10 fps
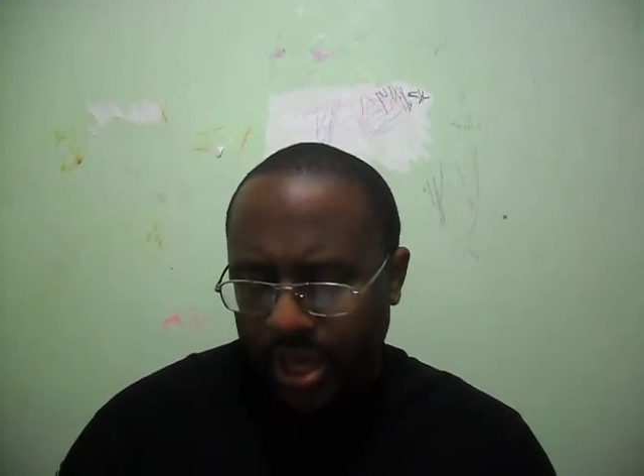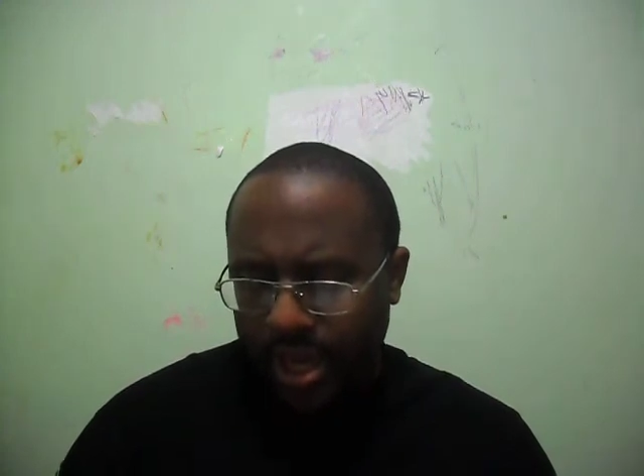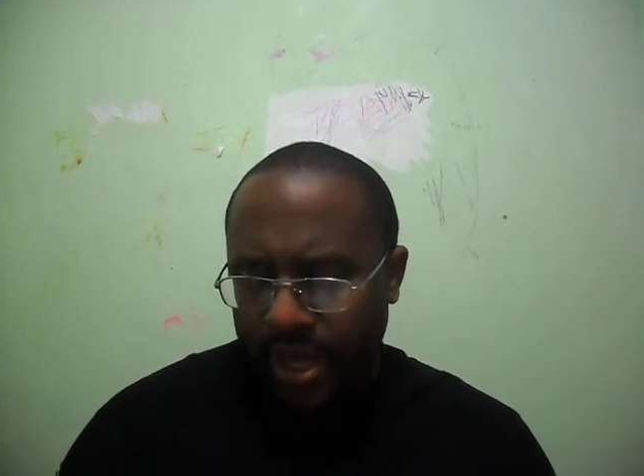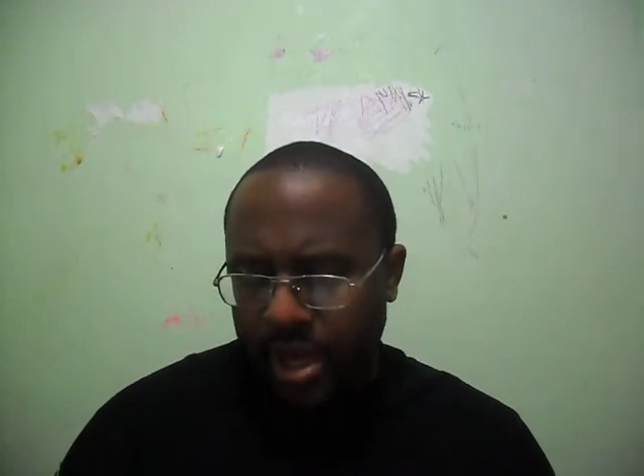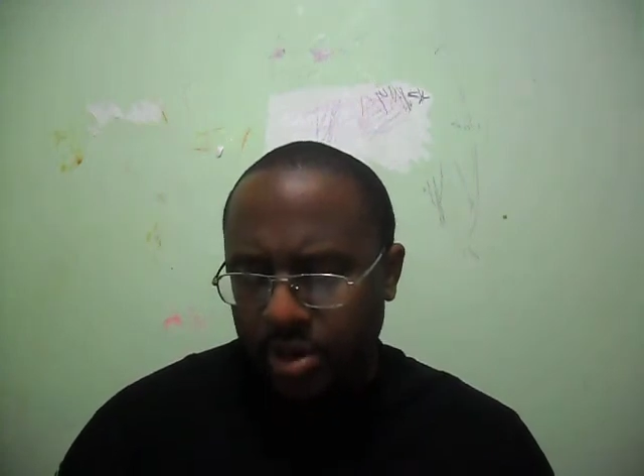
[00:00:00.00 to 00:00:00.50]

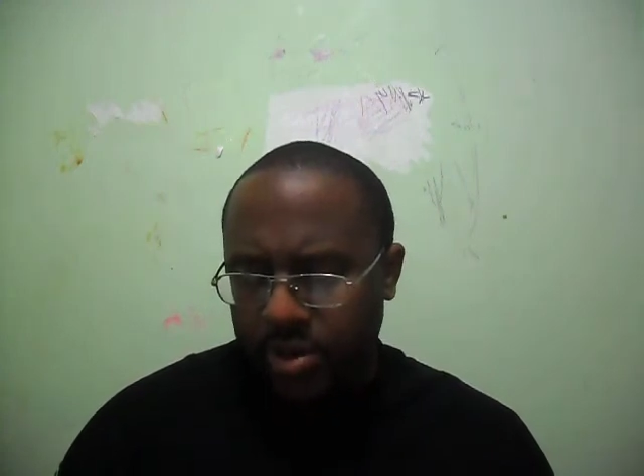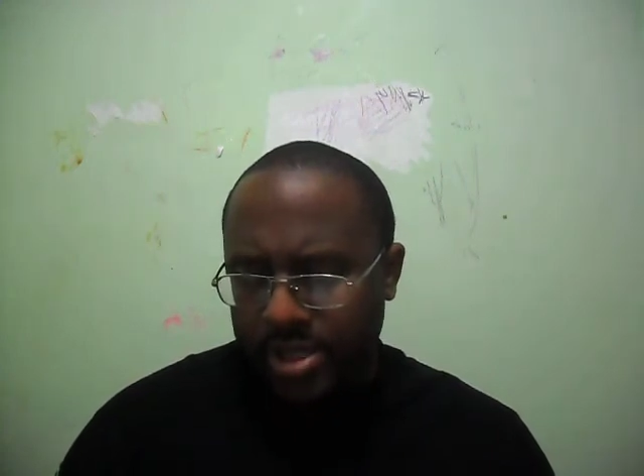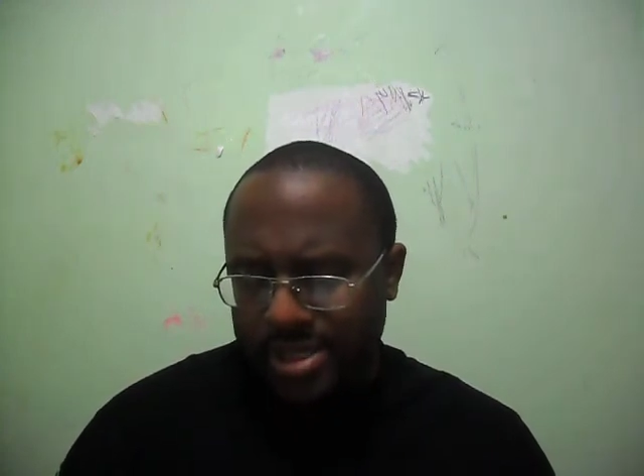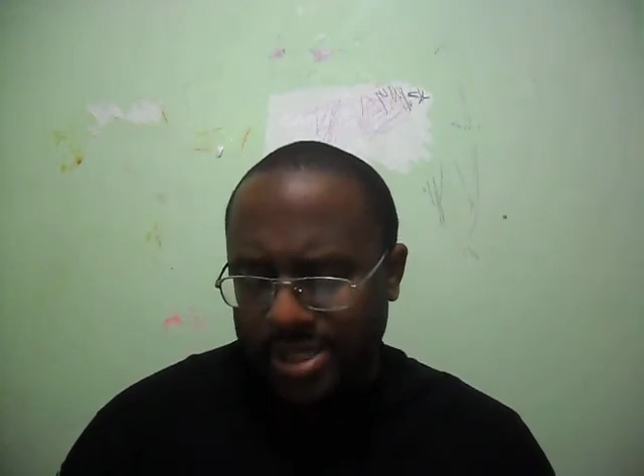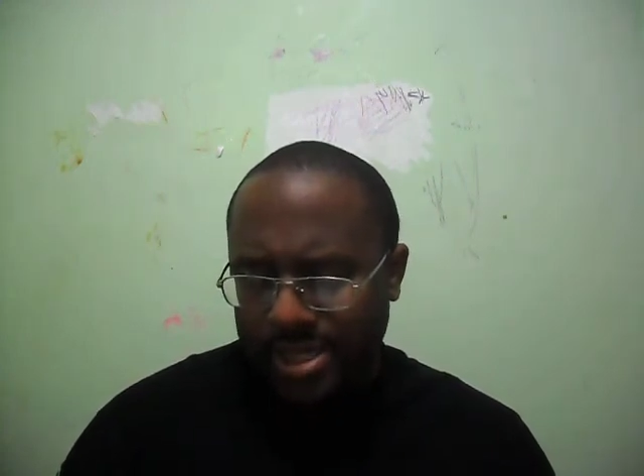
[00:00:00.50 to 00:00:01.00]

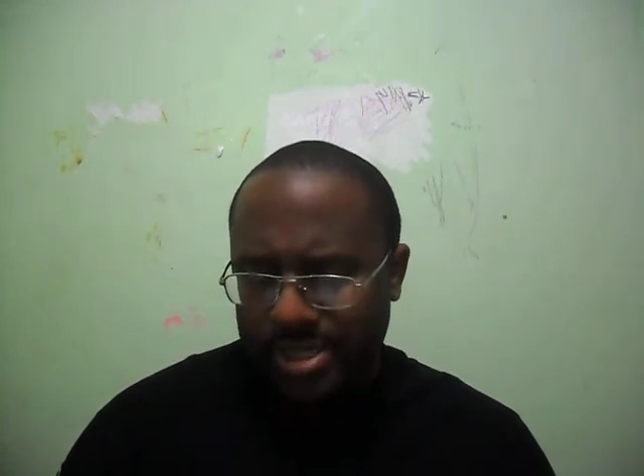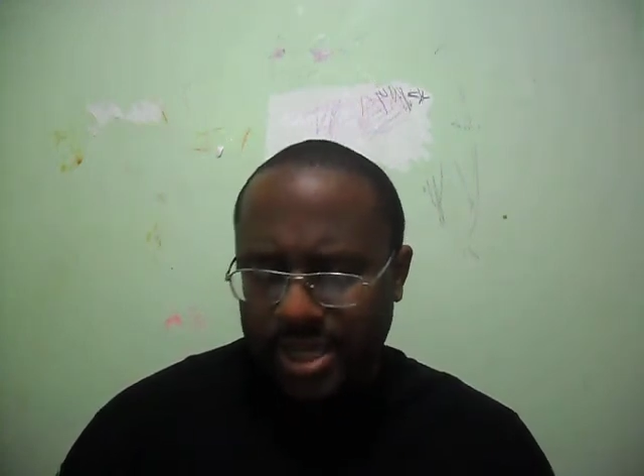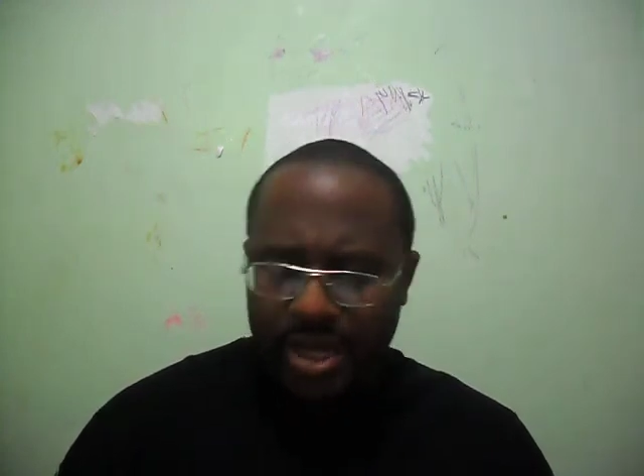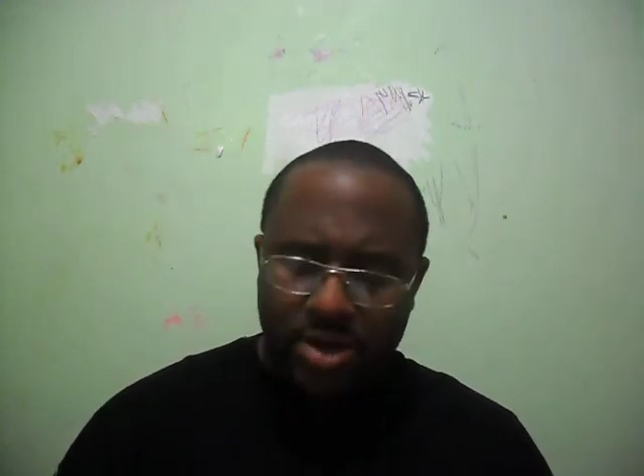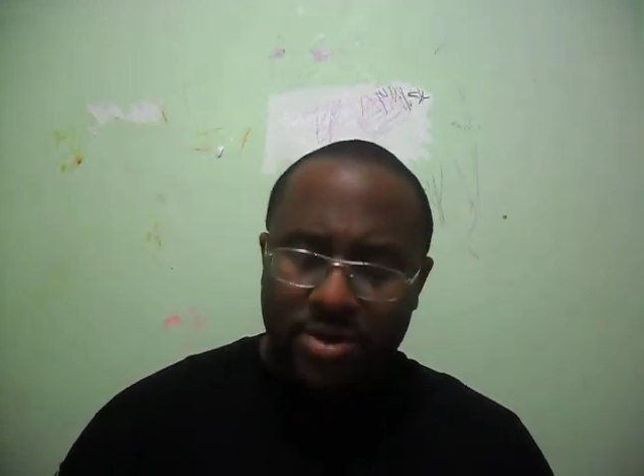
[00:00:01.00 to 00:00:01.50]
Icarus,
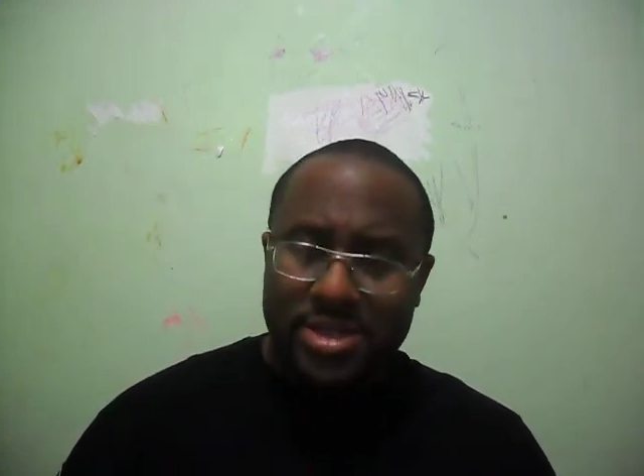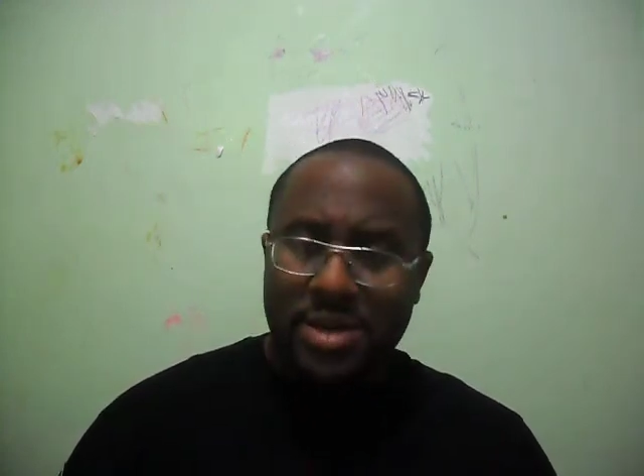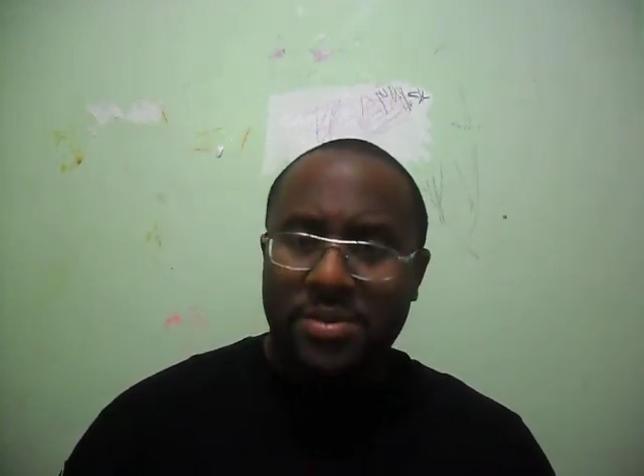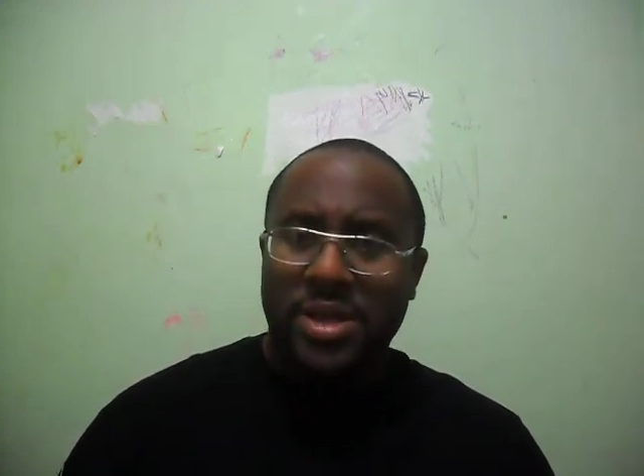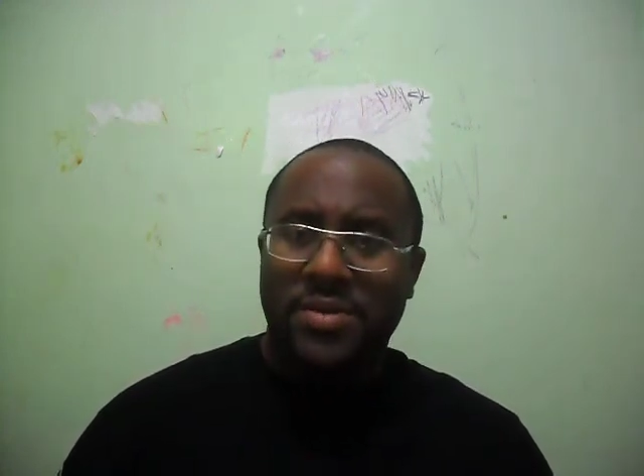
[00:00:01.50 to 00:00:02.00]
I
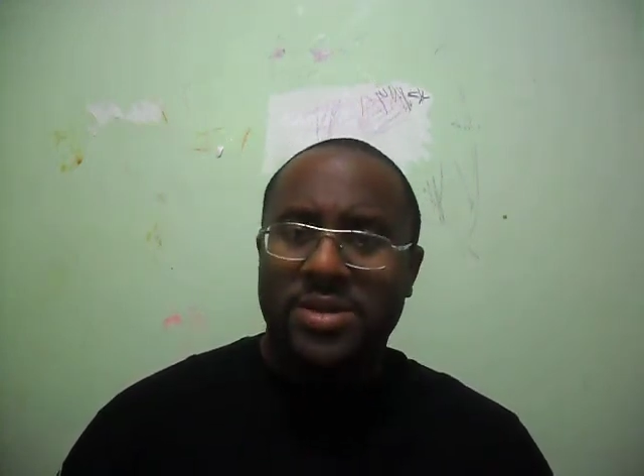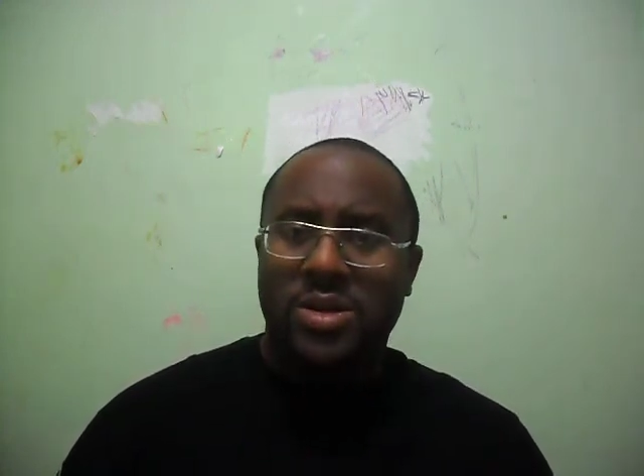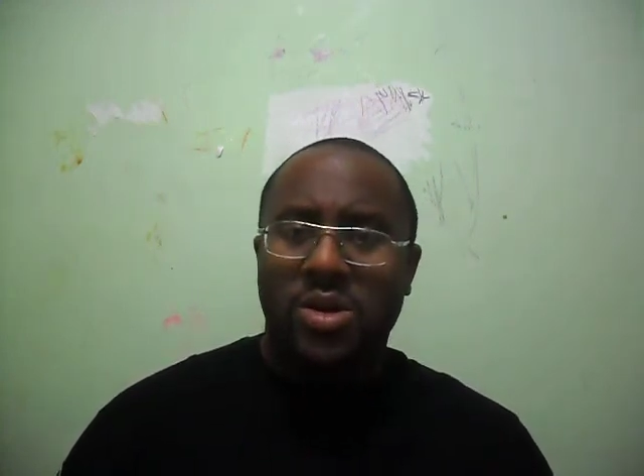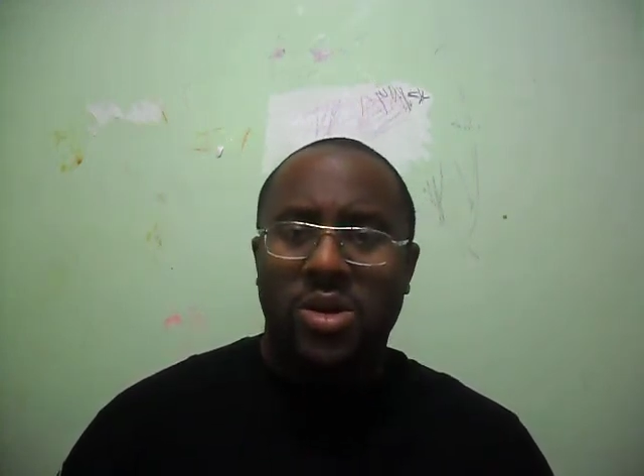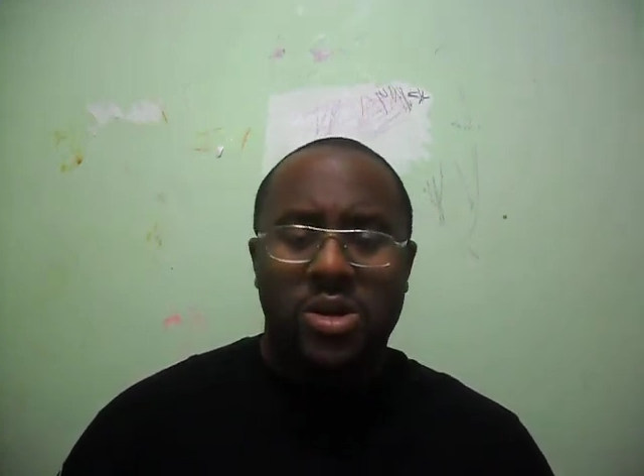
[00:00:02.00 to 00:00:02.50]
believe it's
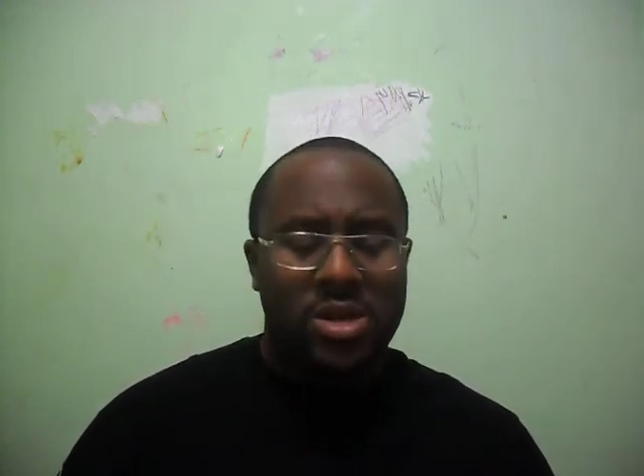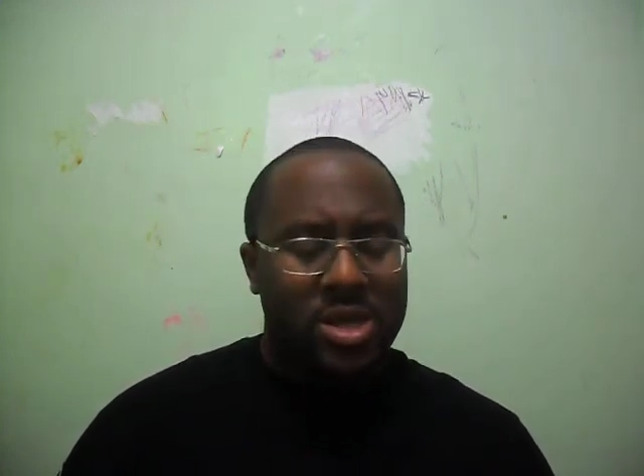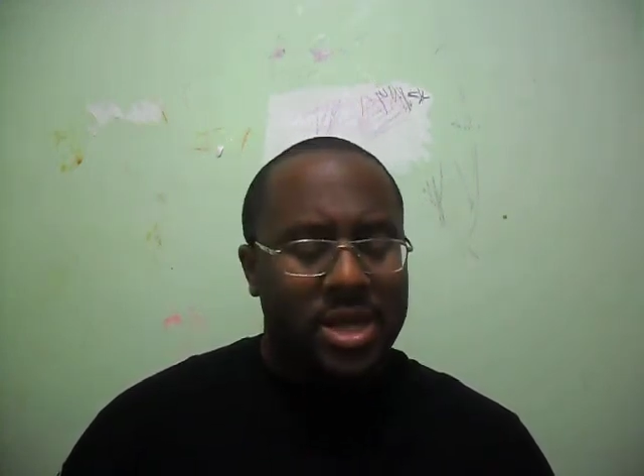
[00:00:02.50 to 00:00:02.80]
called,